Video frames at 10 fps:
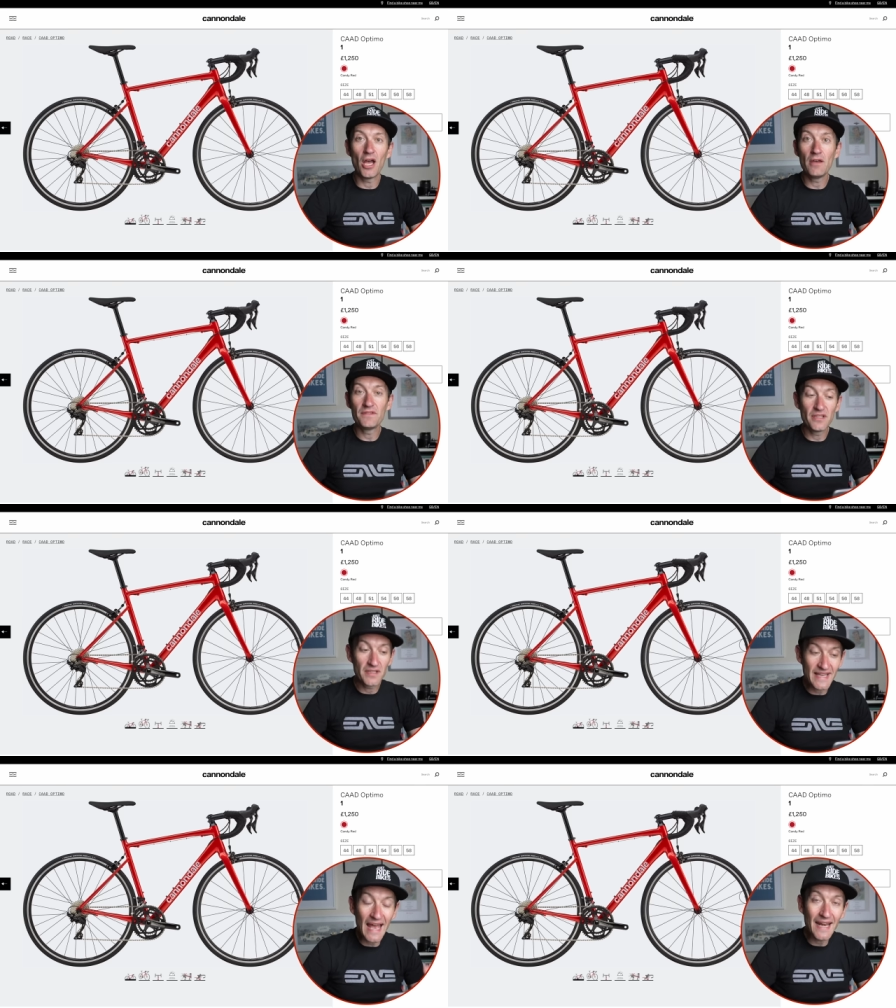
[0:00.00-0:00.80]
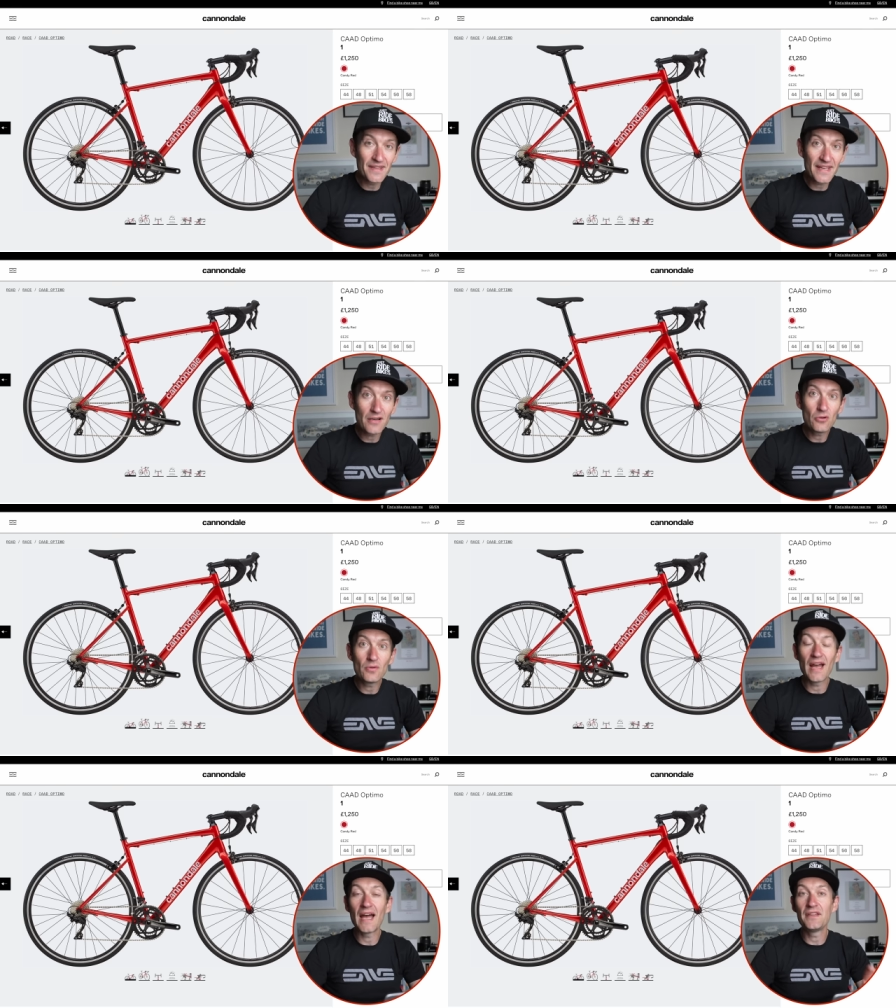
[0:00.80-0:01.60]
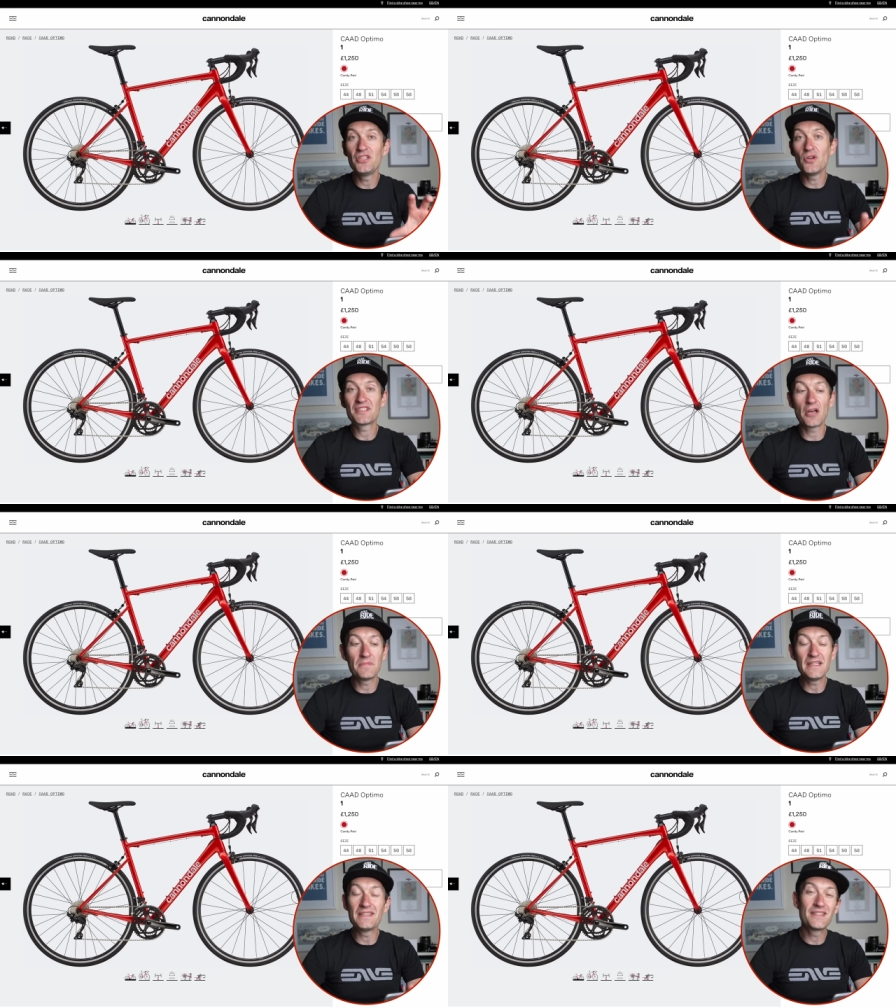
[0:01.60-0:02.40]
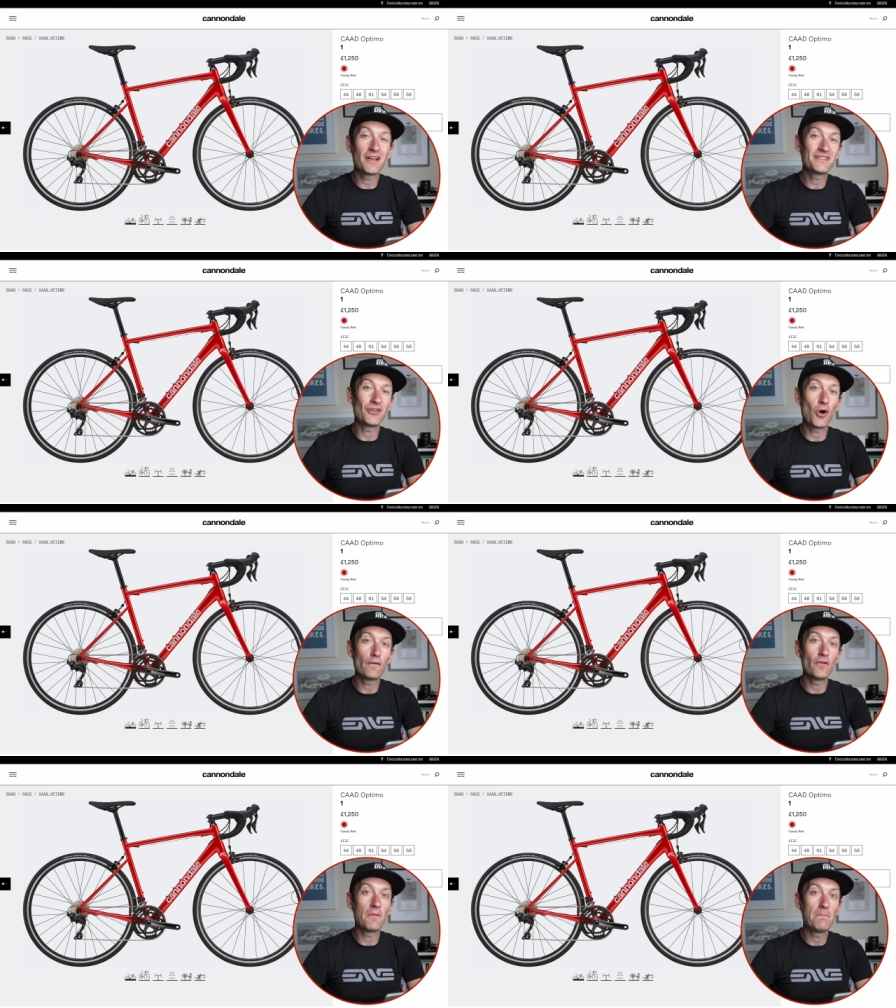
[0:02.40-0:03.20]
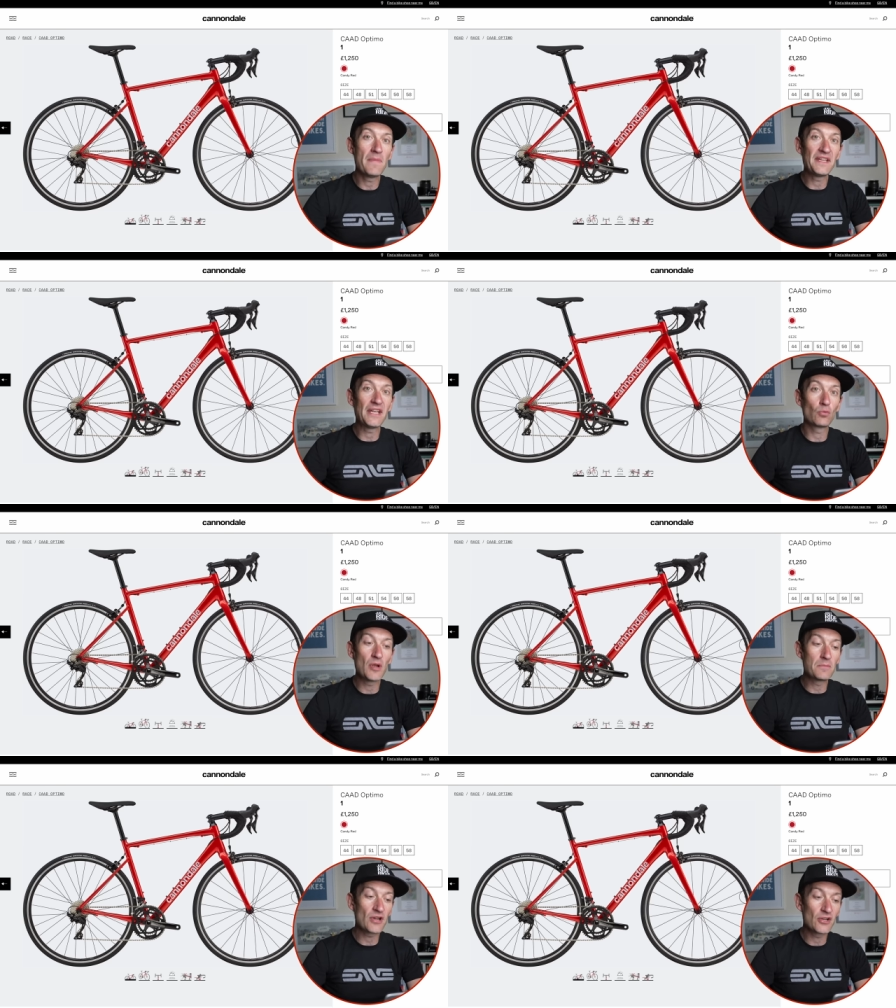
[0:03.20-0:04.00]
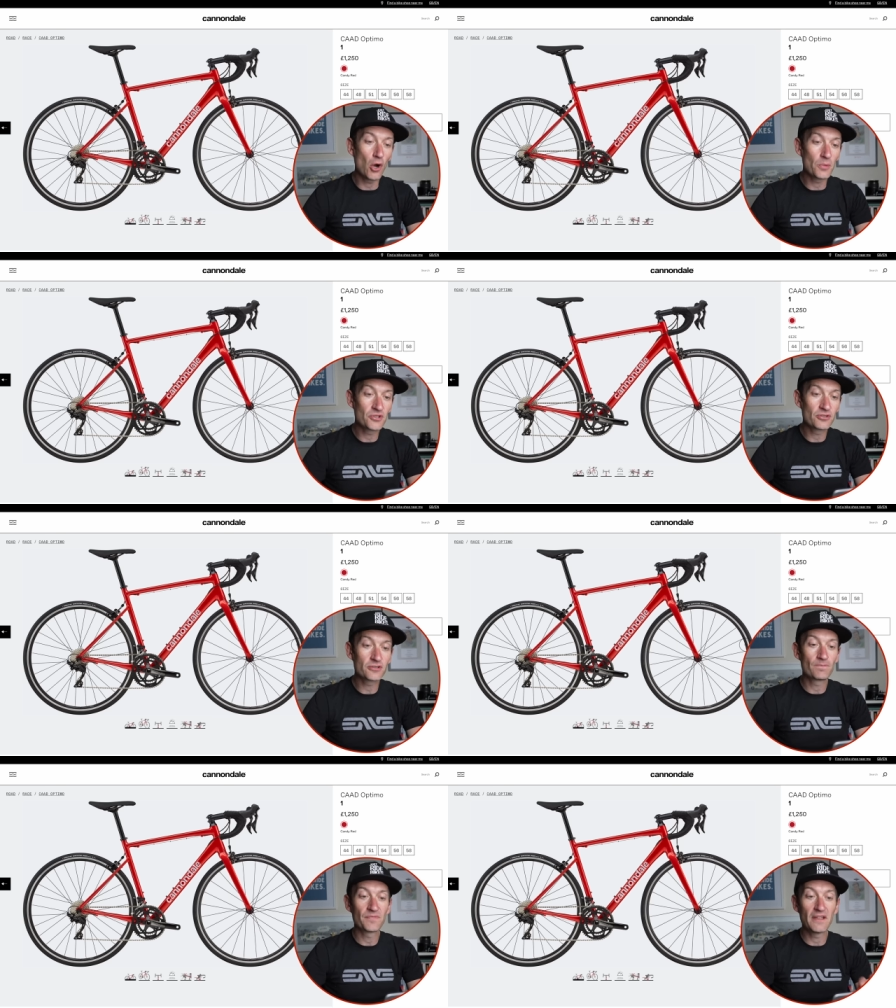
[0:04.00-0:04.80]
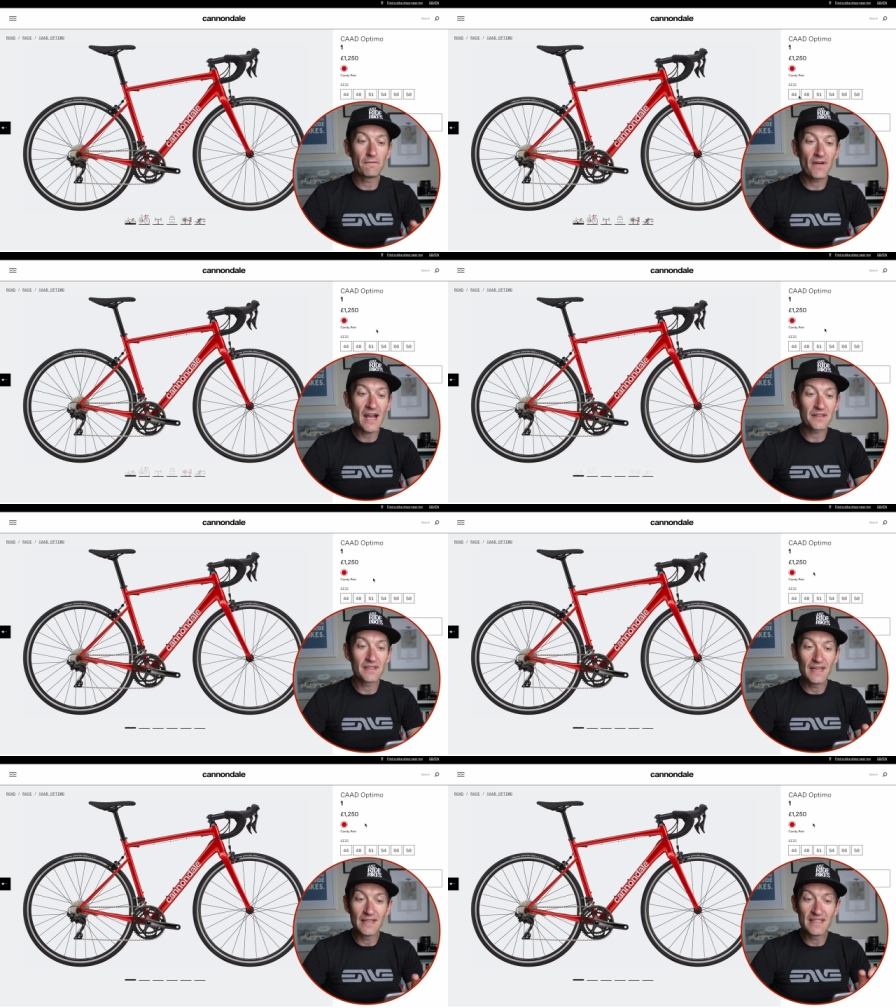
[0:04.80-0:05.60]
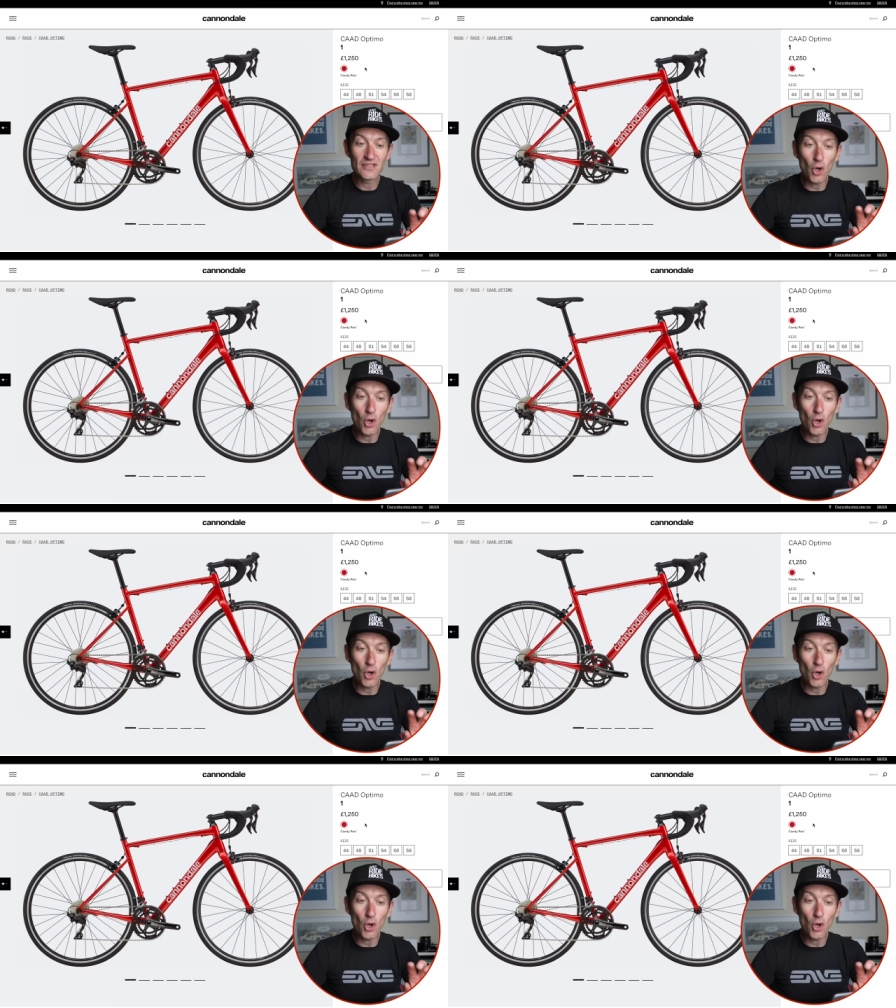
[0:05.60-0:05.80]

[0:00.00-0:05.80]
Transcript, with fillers: Over to Cannondale, and the US company doesn't offer many rim brake options. In fact, this